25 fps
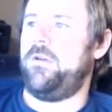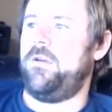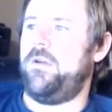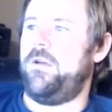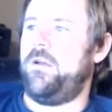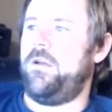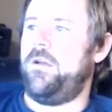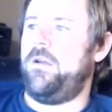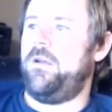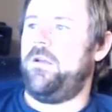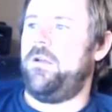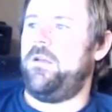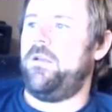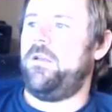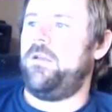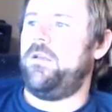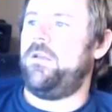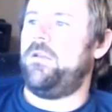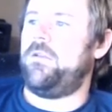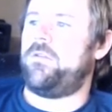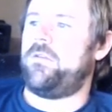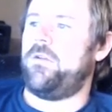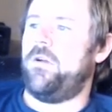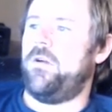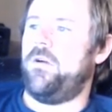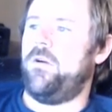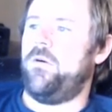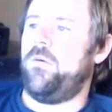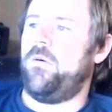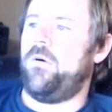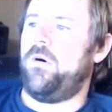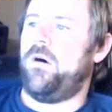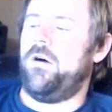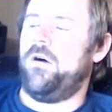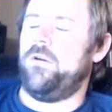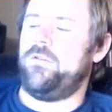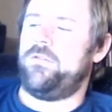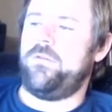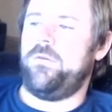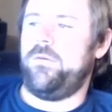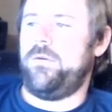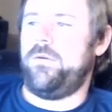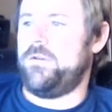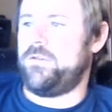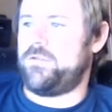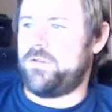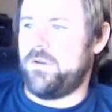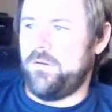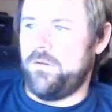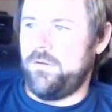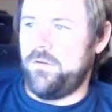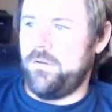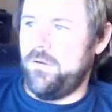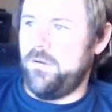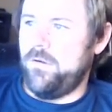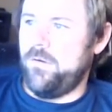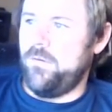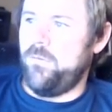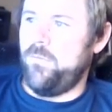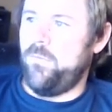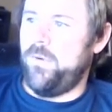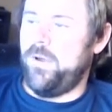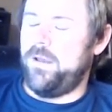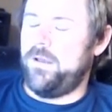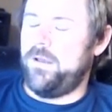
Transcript: also it'll show you when the projected first